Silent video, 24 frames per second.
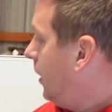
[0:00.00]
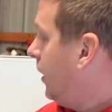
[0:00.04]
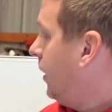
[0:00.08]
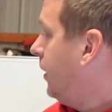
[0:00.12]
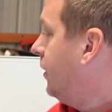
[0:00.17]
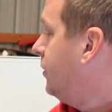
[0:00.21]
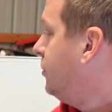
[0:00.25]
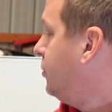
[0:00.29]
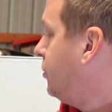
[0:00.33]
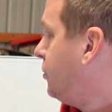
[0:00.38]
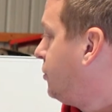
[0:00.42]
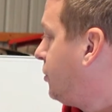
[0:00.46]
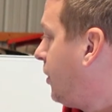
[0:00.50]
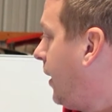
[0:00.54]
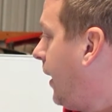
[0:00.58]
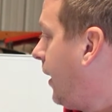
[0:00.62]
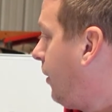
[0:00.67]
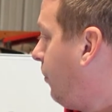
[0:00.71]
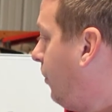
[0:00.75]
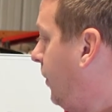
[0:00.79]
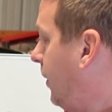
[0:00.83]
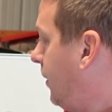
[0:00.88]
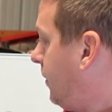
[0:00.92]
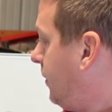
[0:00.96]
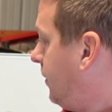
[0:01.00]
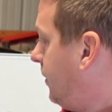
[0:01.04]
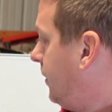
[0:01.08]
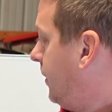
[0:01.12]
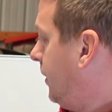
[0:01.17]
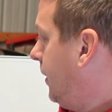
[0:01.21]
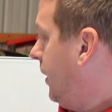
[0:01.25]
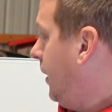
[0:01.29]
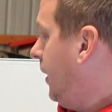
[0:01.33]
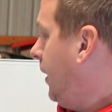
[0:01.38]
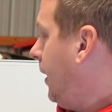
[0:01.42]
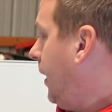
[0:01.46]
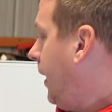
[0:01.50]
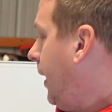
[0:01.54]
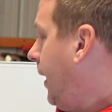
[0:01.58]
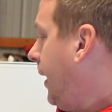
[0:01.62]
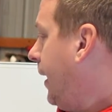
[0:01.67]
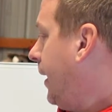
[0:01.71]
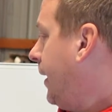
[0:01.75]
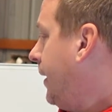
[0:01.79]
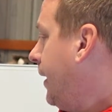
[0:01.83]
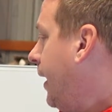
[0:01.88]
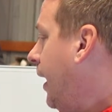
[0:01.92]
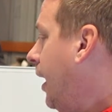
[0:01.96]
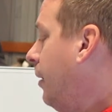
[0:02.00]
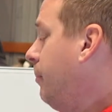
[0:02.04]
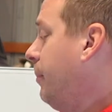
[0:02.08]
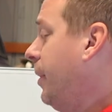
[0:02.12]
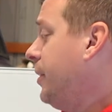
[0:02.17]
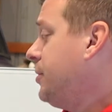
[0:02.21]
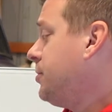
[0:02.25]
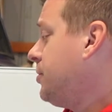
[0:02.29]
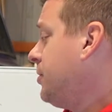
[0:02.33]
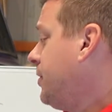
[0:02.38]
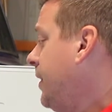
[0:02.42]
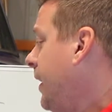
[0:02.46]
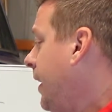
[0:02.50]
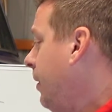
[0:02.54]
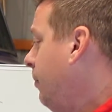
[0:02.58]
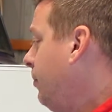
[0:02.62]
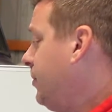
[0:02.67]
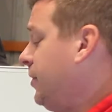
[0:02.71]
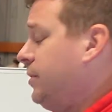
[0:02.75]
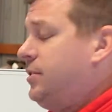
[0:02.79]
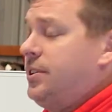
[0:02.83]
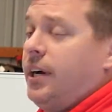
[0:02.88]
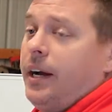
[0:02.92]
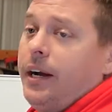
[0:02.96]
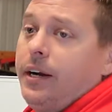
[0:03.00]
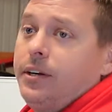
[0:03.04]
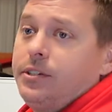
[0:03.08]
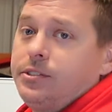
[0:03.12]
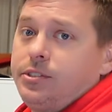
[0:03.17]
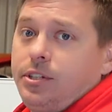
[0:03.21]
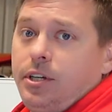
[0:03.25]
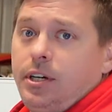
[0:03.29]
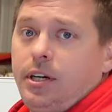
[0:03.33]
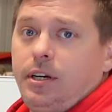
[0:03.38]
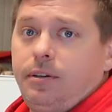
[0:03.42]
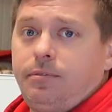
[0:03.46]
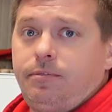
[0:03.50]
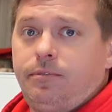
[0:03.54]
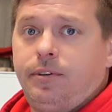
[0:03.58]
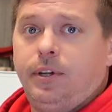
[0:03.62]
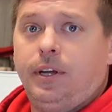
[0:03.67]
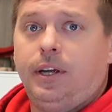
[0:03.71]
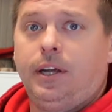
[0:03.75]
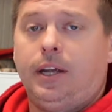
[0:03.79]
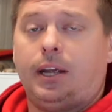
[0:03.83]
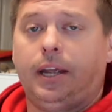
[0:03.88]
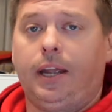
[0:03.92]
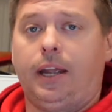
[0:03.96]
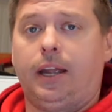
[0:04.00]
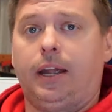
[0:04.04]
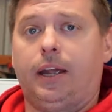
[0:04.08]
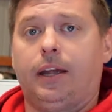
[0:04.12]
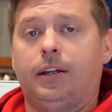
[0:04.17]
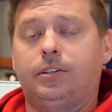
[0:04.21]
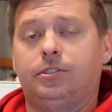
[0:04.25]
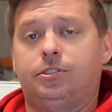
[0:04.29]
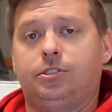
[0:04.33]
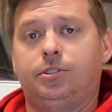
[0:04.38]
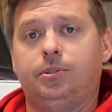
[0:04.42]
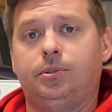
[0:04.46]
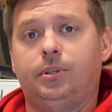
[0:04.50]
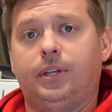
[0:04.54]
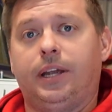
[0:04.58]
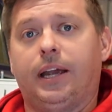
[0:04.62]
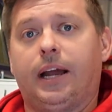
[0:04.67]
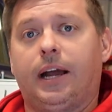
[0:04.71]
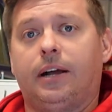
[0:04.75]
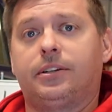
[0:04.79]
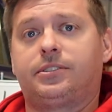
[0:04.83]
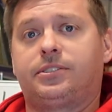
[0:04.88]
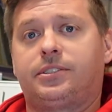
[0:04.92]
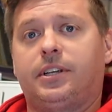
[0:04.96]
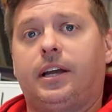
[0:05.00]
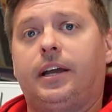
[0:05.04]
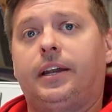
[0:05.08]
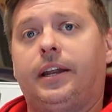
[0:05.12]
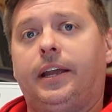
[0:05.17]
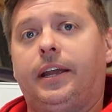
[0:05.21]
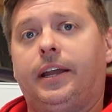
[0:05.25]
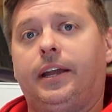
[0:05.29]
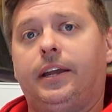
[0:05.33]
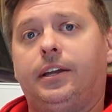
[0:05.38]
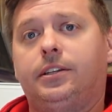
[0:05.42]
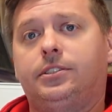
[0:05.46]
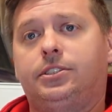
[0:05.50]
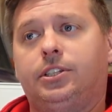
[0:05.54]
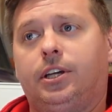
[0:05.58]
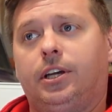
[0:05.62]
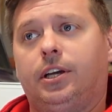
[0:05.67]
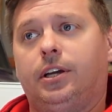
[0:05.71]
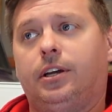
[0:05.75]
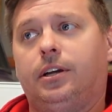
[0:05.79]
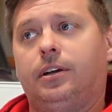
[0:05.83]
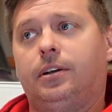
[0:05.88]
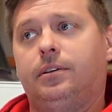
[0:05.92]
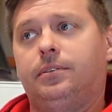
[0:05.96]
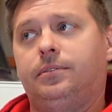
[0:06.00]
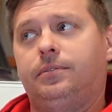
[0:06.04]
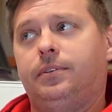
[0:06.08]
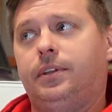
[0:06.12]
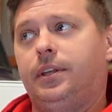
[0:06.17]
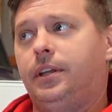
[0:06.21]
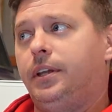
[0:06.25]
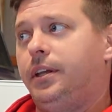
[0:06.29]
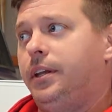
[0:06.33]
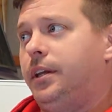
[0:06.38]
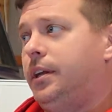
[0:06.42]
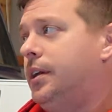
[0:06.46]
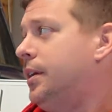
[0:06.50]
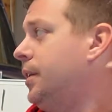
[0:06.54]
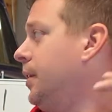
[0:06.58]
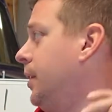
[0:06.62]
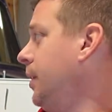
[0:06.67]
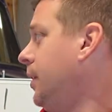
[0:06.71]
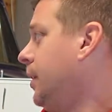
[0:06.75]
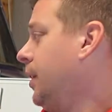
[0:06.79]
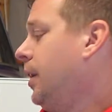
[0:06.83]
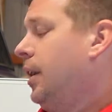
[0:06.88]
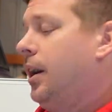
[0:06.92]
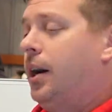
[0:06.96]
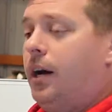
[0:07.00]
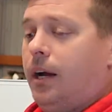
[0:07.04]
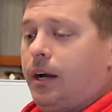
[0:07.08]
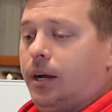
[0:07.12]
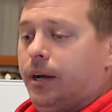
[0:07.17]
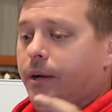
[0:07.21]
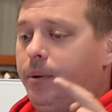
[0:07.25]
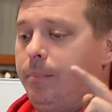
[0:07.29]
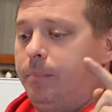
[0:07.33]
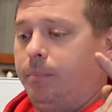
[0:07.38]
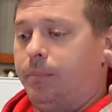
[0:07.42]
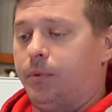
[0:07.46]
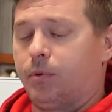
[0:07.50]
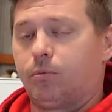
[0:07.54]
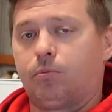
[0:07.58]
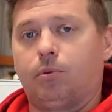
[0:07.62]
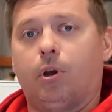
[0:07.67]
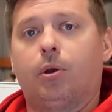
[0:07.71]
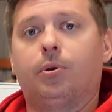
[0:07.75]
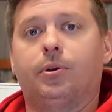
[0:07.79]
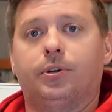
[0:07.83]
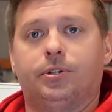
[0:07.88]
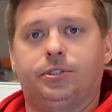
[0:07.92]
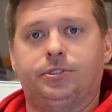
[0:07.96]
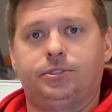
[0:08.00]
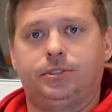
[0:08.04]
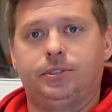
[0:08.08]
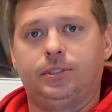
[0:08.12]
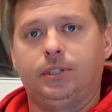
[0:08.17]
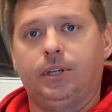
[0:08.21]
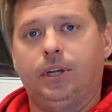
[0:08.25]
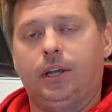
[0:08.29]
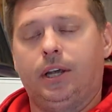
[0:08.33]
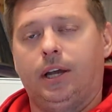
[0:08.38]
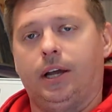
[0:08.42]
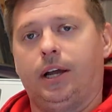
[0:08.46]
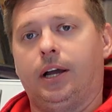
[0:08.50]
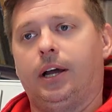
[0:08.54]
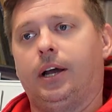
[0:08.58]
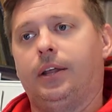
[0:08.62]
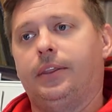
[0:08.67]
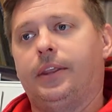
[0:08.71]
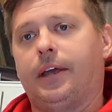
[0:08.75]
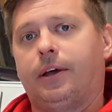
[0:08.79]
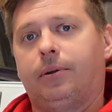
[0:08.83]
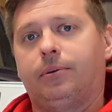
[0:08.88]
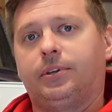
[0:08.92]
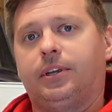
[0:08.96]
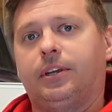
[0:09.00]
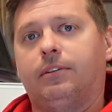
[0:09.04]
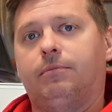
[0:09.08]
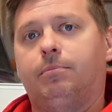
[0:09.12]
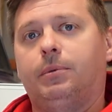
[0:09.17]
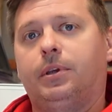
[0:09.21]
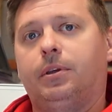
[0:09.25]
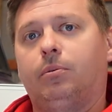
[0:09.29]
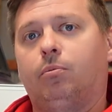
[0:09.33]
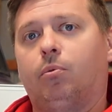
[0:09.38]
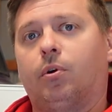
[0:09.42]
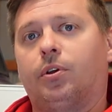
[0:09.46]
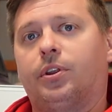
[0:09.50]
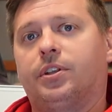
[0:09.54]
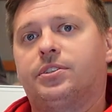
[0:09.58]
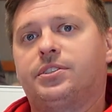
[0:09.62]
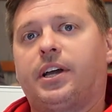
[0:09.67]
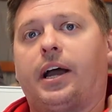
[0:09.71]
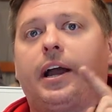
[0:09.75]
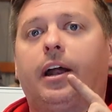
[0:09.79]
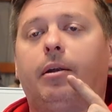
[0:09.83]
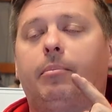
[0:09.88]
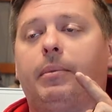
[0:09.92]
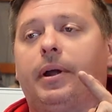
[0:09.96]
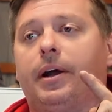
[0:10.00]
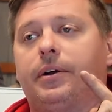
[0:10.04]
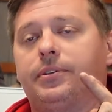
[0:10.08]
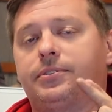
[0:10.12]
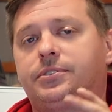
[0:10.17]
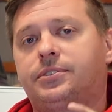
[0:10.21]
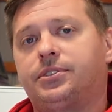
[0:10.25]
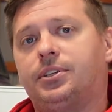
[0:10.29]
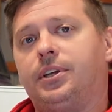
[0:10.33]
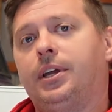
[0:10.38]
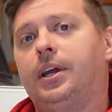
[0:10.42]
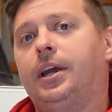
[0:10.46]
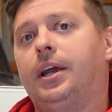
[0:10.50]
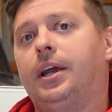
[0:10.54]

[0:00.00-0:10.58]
is your track width. And I measure that with the tires off and to the outside edge of the rotors. That'll give me where the tire mounts.